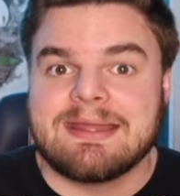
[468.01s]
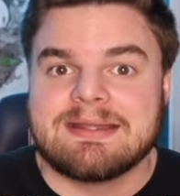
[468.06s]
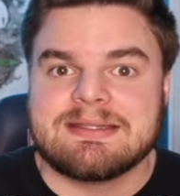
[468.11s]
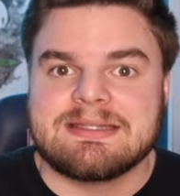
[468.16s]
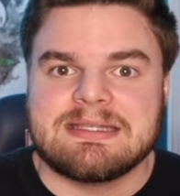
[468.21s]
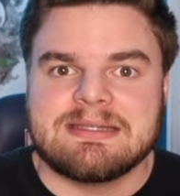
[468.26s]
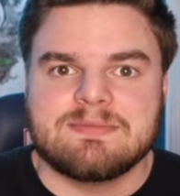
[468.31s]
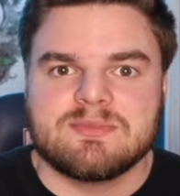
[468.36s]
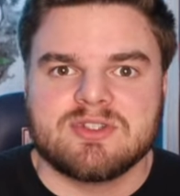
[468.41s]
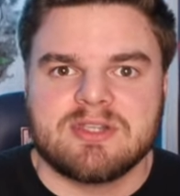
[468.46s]
It
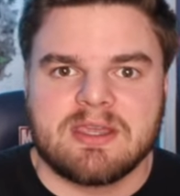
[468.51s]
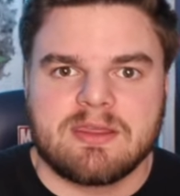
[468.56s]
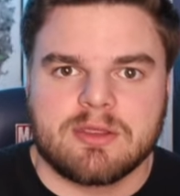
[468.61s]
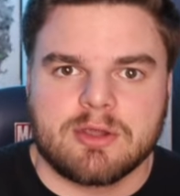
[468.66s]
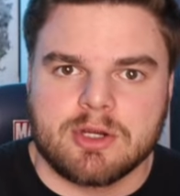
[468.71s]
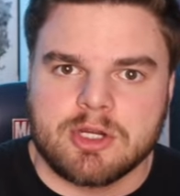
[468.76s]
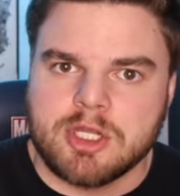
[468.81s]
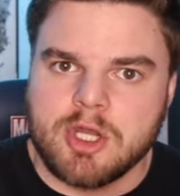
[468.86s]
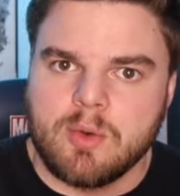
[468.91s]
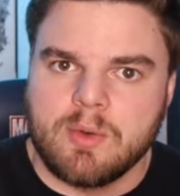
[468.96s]
seems like
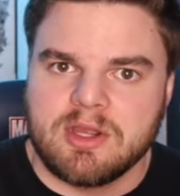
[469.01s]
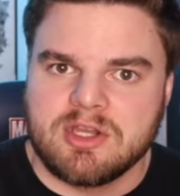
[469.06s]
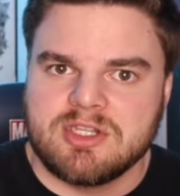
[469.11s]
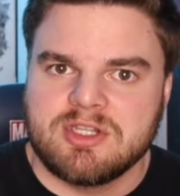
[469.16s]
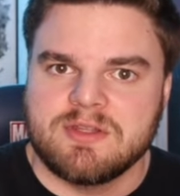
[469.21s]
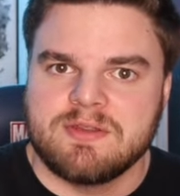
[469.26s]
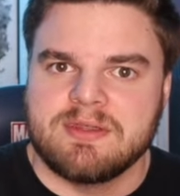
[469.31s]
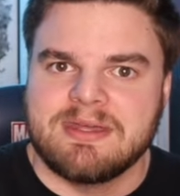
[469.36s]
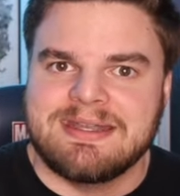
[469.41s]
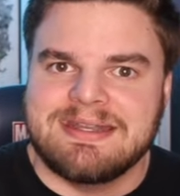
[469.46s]
they're going
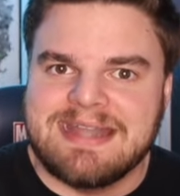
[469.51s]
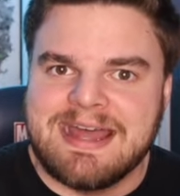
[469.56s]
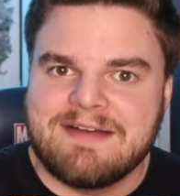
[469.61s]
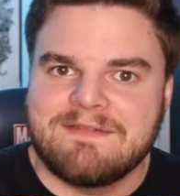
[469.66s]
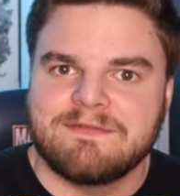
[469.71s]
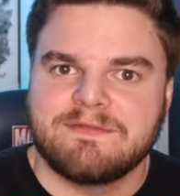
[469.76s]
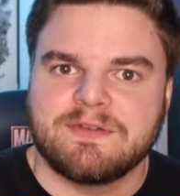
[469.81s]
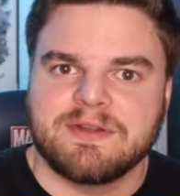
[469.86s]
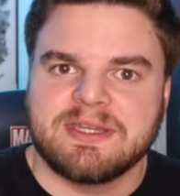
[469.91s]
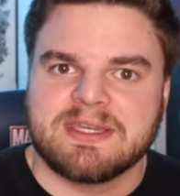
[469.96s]
to the
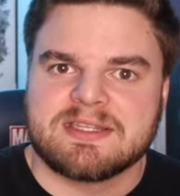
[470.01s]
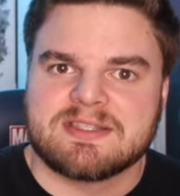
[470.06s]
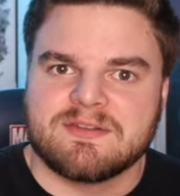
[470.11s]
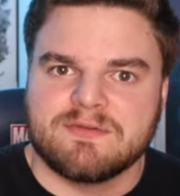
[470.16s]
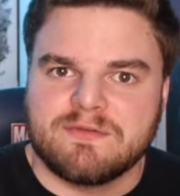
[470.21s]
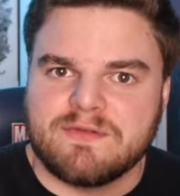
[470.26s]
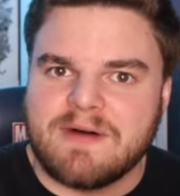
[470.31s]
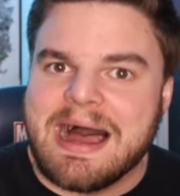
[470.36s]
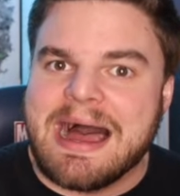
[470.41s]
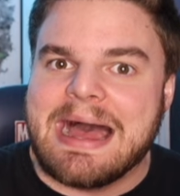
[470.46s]
Netflix
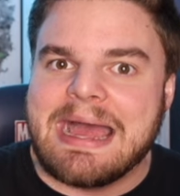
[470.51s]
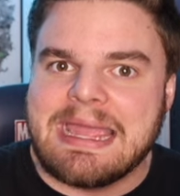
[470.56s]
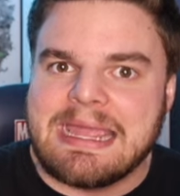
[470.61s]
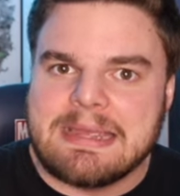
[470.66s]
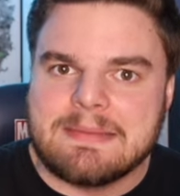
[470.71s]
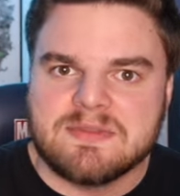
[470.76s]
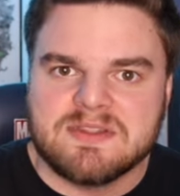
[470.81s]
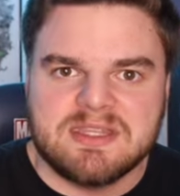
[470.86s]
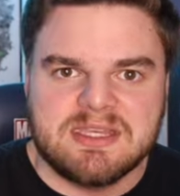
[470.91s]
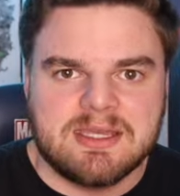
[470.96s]

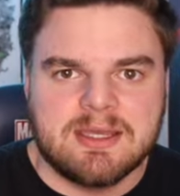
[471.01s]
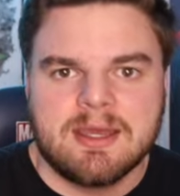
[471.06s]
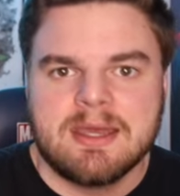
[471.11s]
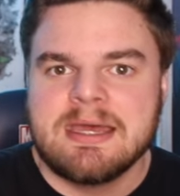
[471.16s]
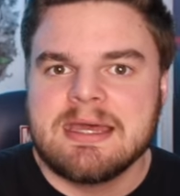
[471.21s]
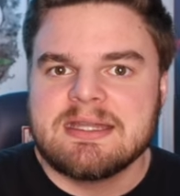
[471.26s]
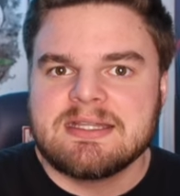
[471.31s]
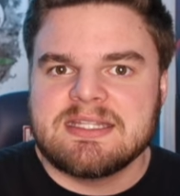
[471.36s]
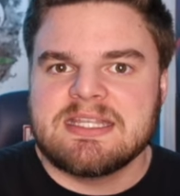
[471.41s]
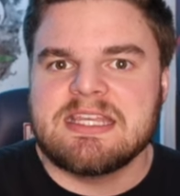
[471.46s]
vibes, the
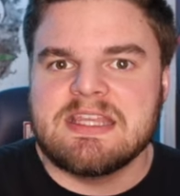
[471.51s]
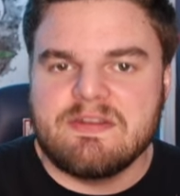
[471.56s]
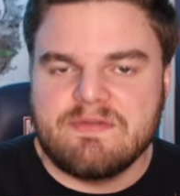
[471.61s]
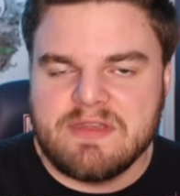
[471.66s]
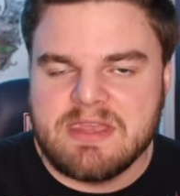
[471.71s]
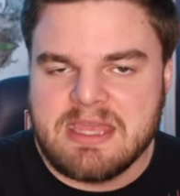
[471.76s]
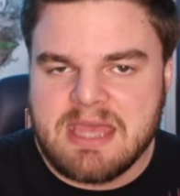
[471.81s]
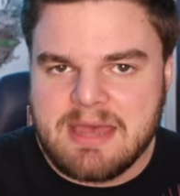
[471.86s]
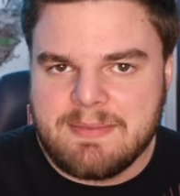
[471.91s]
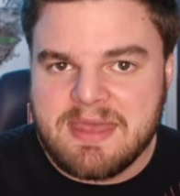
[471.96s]

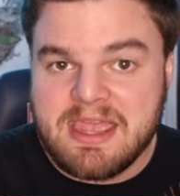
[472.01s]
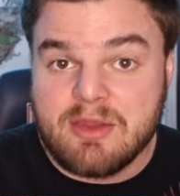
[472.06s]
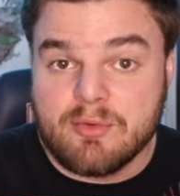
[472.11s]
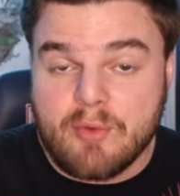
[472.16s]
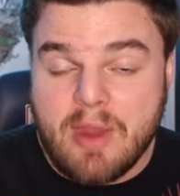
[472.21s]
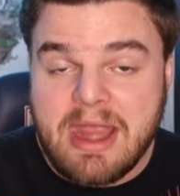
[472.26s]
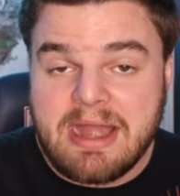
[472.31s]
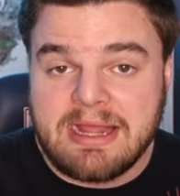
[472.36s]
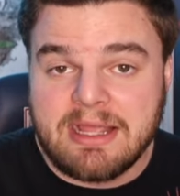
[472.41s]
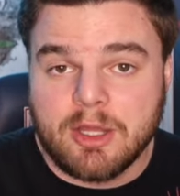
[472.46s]
TVMA
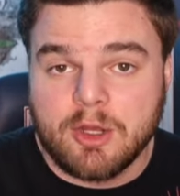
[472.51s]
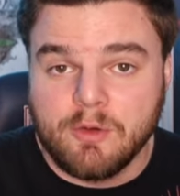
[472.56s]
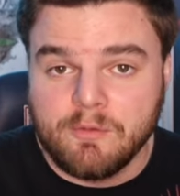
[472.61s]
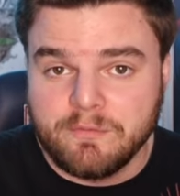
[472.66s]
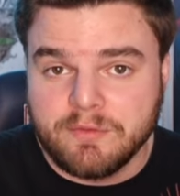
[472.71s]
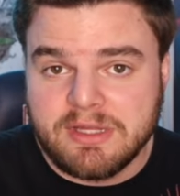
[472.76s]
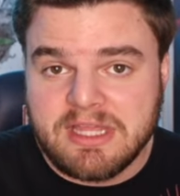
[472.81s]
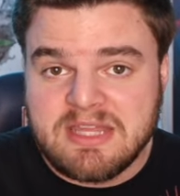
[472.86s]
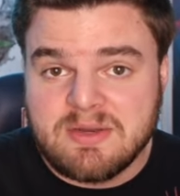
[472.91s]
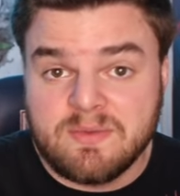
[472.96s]
rating, hopefully.